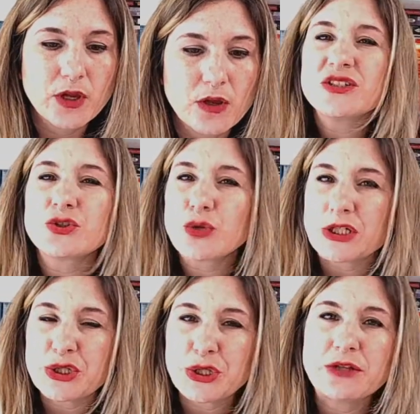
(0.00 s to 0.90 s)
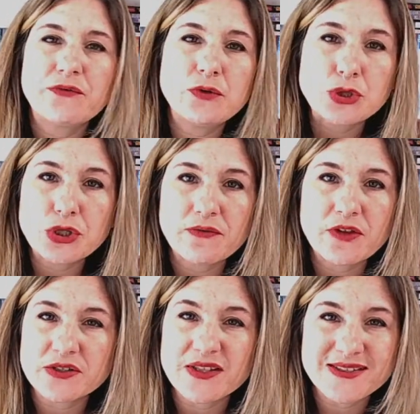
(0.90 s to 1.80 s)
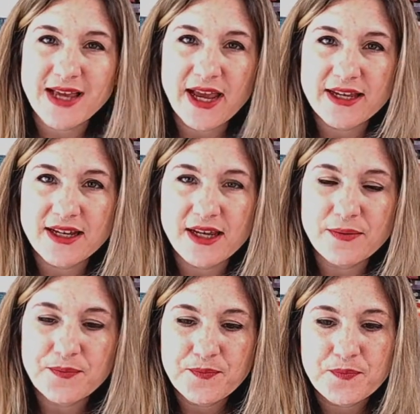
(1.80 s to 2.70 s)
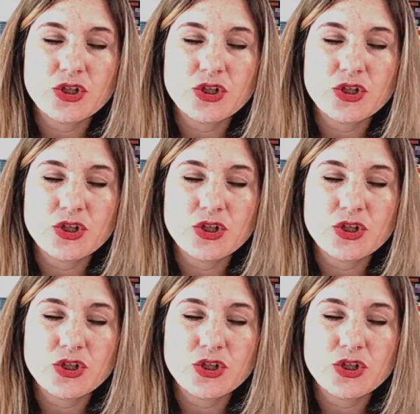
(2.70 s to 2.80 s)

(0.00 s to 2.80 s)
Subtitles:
While she's a treasure in the future of their society,